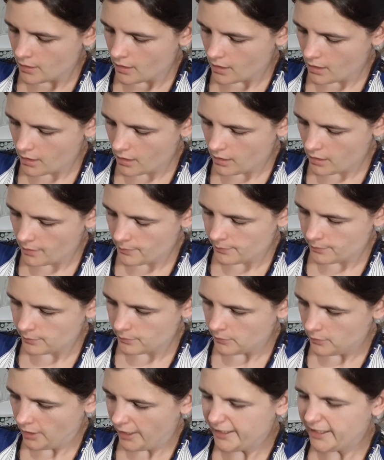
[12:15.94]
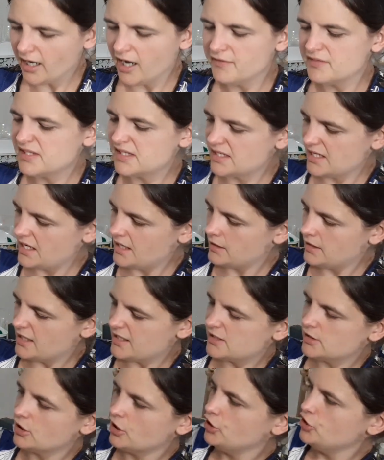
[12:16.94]
Like, I've seen,
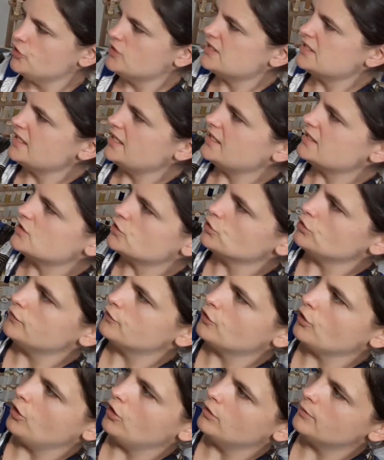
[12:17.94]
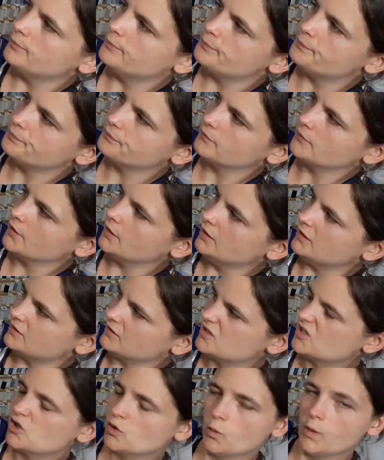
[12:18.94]
can you see it's sort of got little
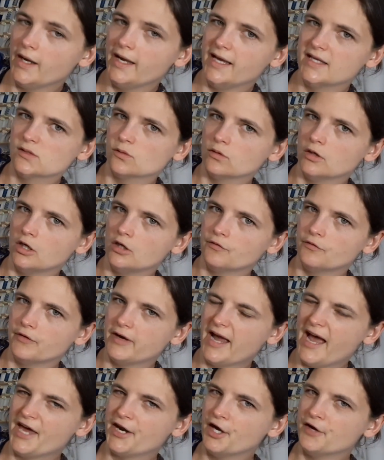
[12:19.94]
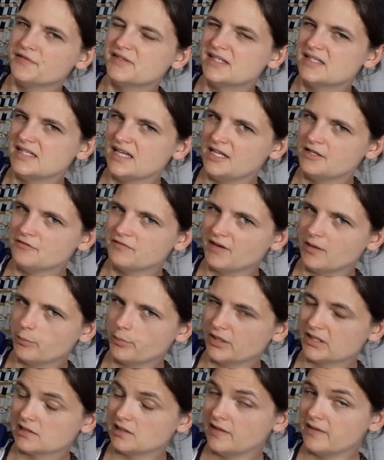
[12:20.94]
squares all over it, and I've seen
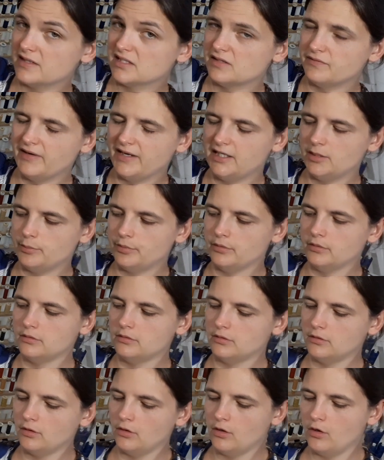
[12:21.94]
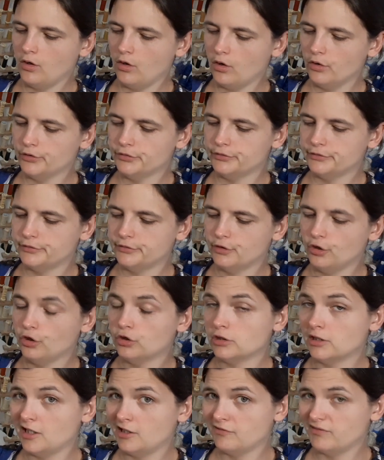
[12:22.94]
fabrics like this available on
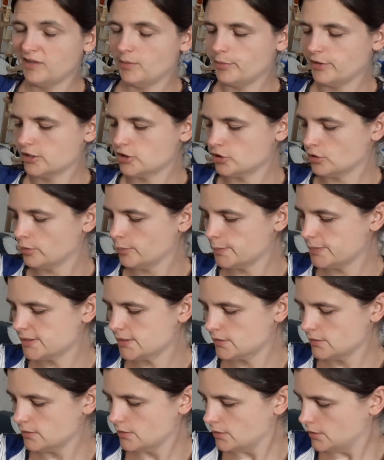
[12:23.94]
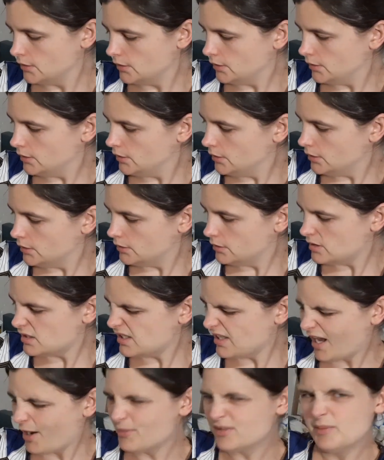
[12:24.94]
online fabric shops. So
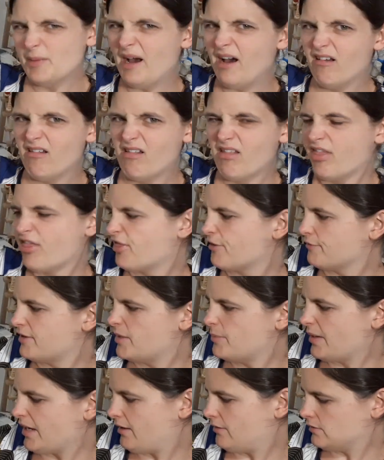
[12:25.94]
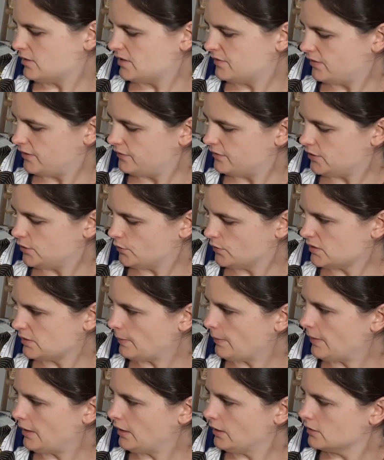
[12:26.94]
that was about £3.50 or
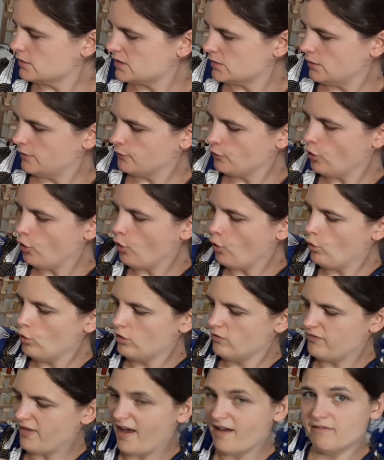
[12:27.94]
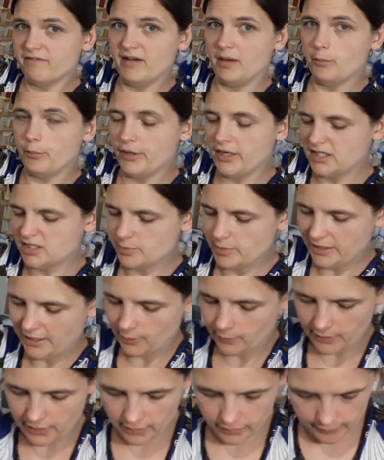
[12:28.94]
something. So I've got all of that fabric to play
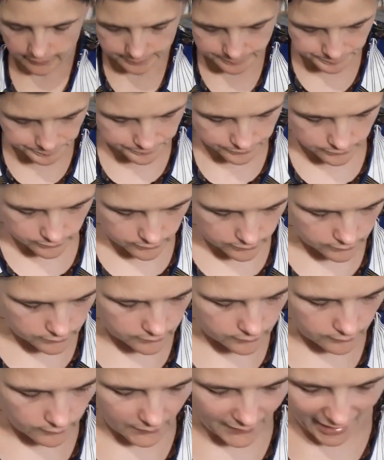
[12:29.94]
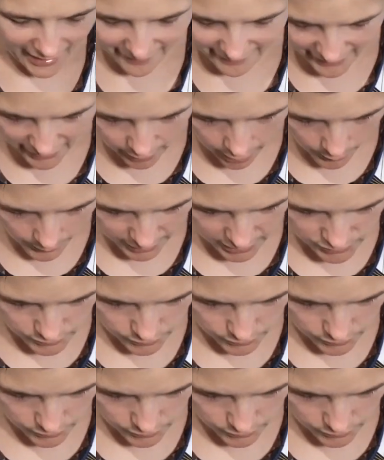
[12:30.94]
with. And then I went into